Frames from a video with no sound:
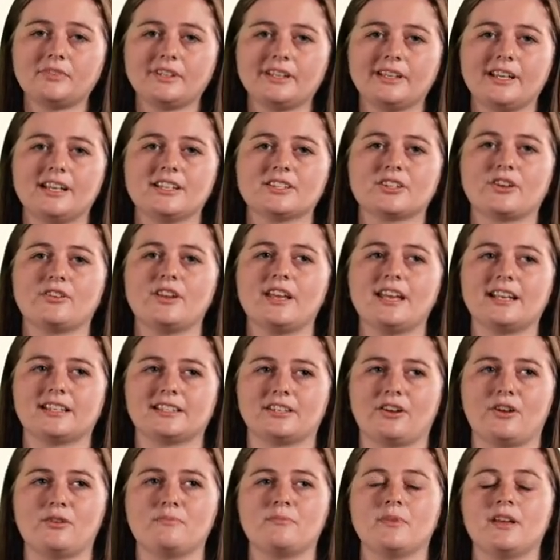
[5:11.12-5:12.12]
And so
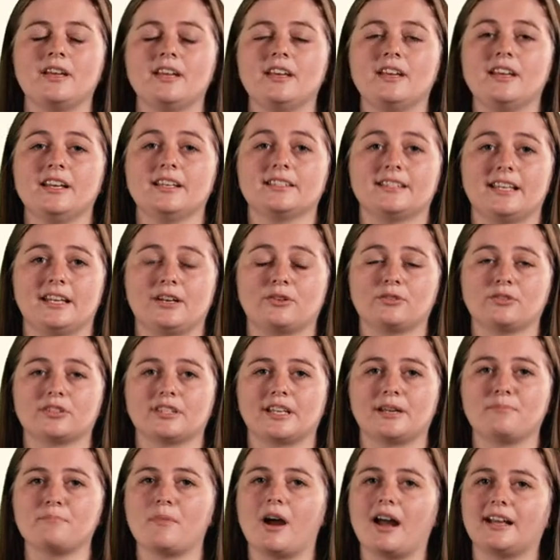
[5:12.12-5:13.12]
exome
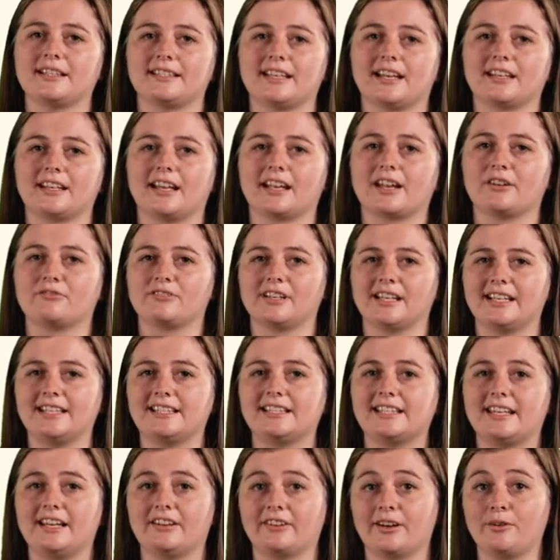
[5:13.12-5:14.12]
sequencing might sound like a really
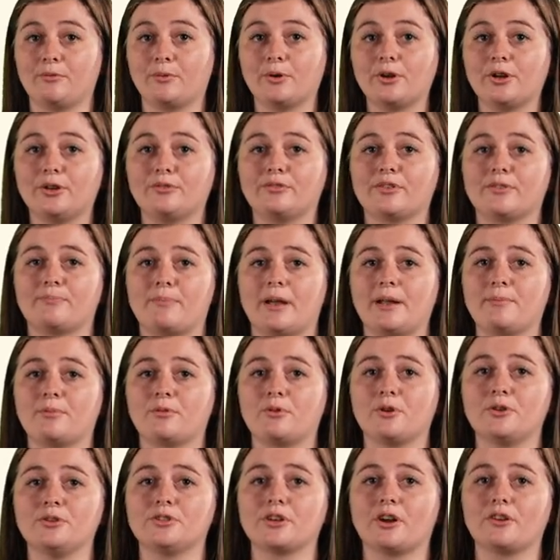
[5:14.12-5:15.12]
scary word for people
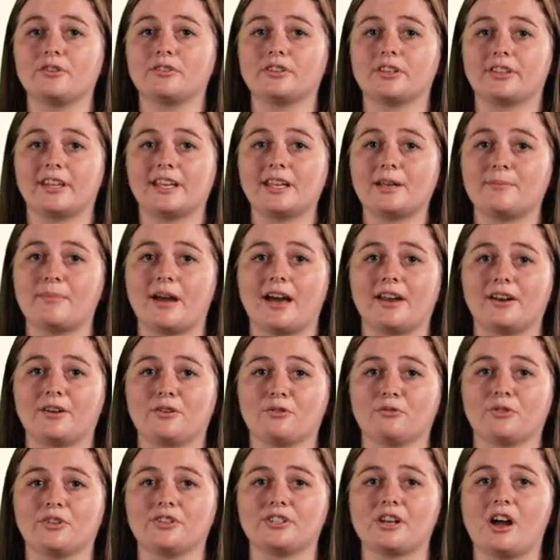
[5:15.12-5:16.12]
who don't think about it
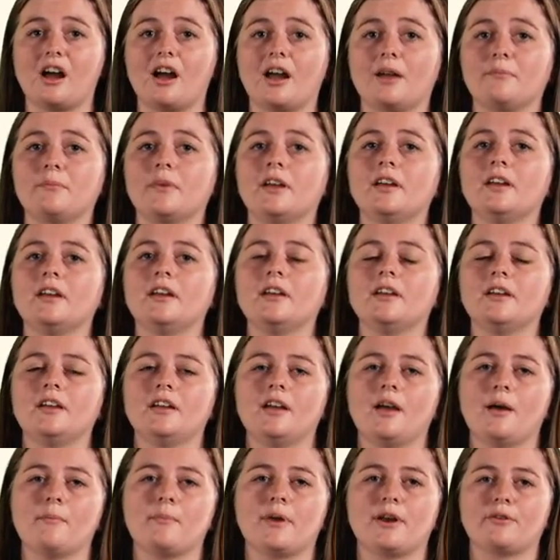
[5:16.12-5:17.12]
all the time,
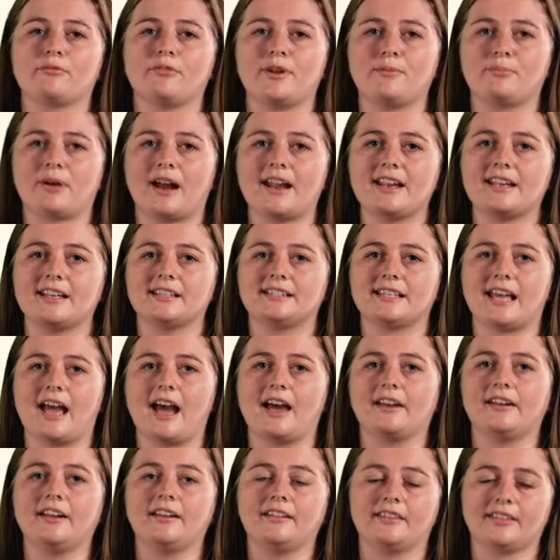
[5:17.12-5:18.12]
but if we break it
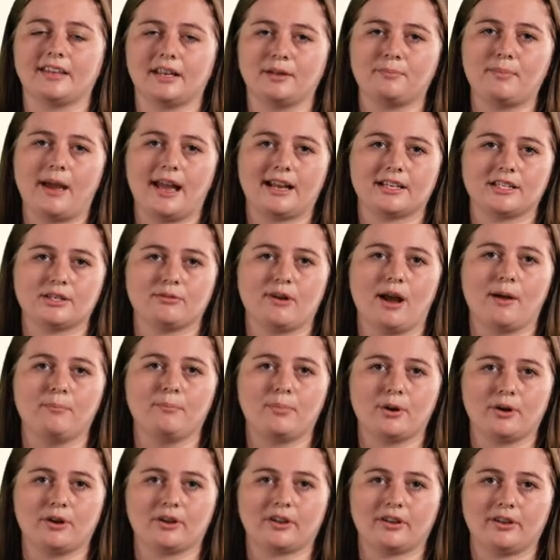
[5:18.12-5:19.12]
down and think back to our
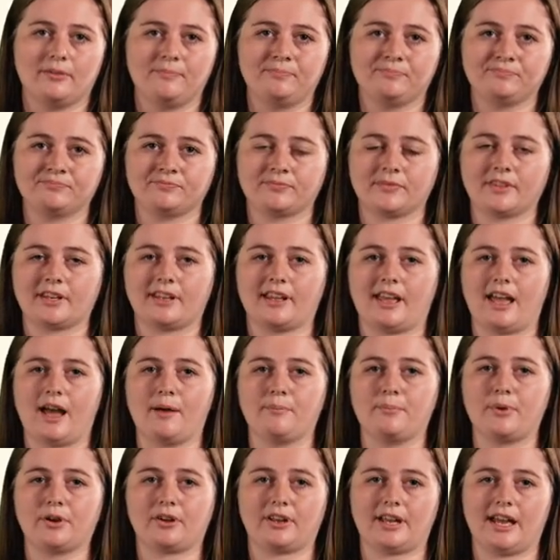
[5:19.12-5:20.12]
book, our
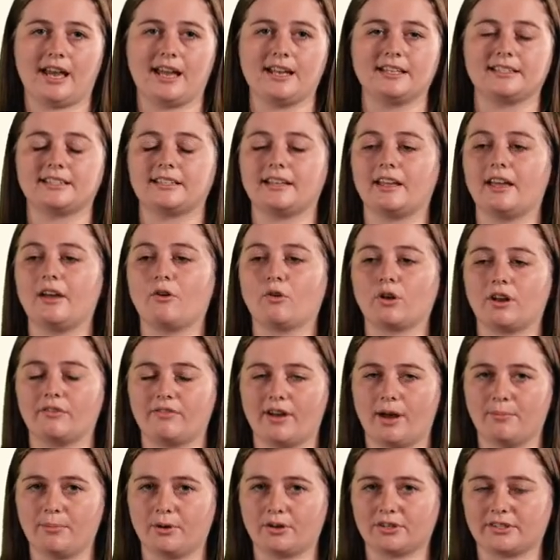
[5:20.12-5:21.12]
bookcase, all of
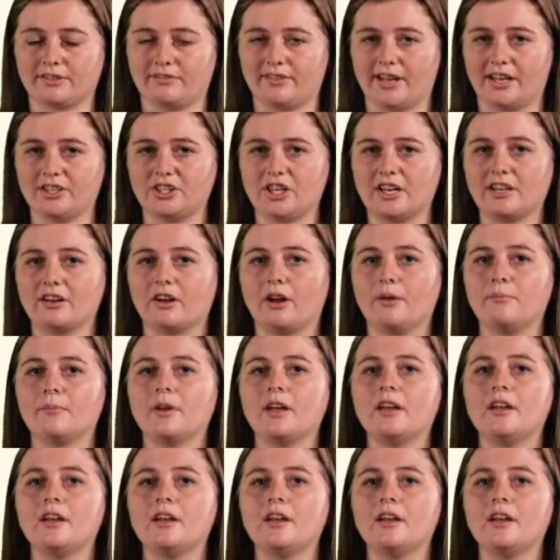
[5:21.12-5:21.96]
our books of our genome,